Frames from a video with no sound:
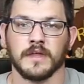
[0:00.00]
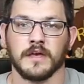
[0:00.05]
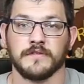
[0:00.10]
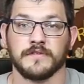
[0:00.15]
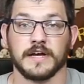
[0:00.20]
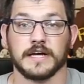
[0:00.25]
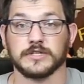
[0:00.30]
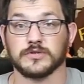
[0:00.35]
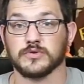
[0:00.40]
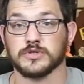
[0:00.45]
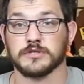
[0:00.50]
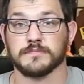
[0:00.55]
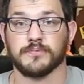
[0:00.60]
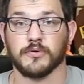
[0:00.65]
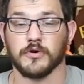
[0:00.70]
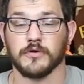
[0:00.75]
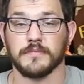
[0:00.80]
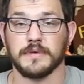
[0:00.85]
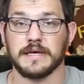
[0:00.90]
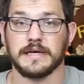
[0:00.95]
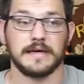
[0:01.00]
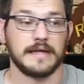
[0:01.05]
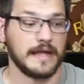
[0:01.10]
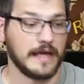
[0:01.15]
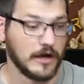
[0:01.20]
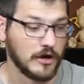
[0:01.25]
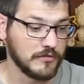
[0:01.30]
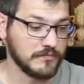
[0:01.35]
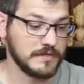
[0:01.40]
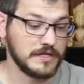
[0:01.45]
If you guys want to support me and
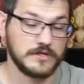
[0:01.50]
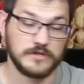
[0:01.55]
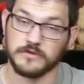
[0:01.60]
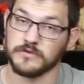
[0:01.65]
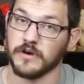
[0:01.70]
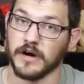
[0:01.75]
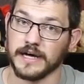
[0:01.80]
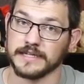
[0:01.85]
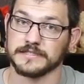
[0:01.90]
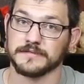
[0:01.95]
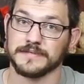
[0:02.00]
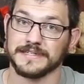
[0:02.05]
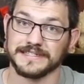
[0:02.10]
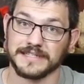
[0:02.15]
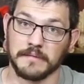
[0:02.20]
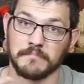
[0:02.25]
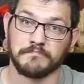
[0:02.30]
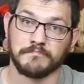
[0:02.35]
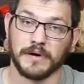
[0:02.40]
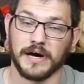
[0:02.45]
help me do awesome things like